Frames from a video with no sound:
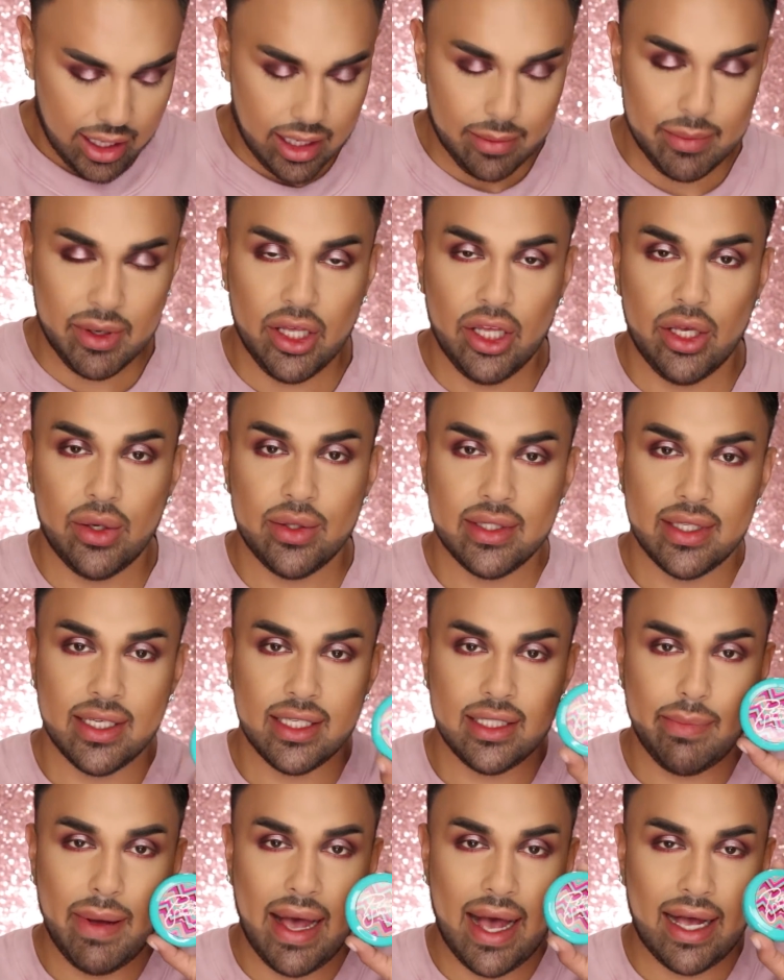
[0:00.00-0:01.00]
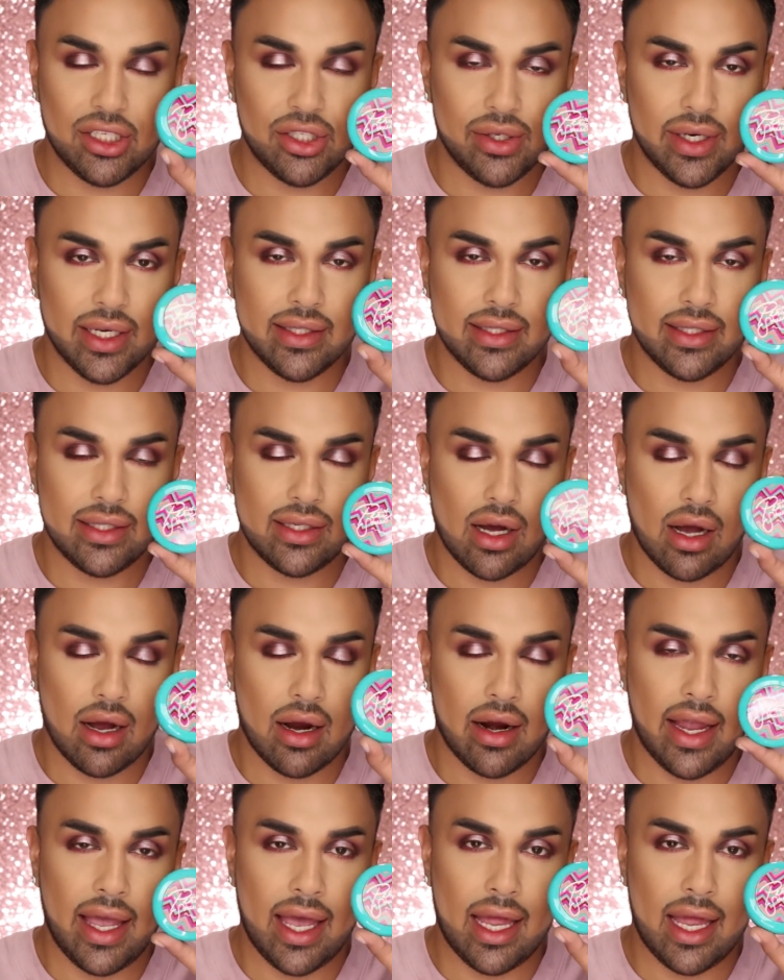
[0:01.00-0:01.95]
and I'm gonna use this Patrick Starrr